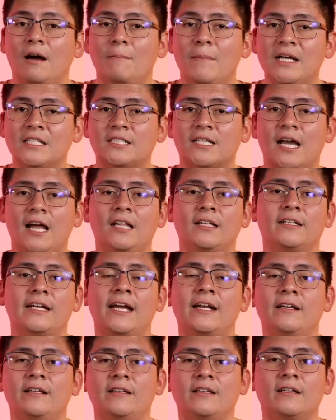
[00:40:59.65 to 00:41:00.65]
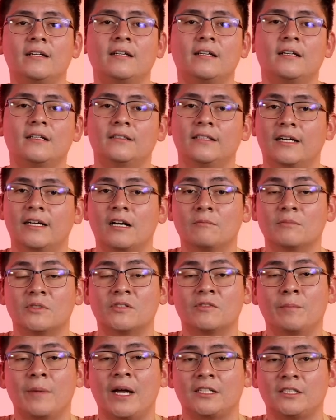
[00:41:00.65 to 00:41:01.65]
mezcal, and anything that comes
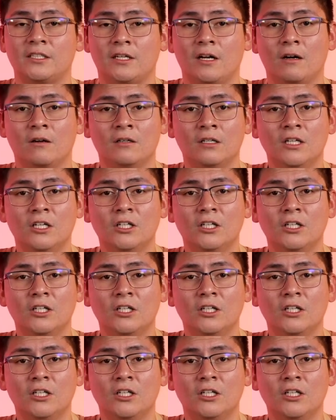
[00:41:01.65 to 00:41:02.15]
from Mexico.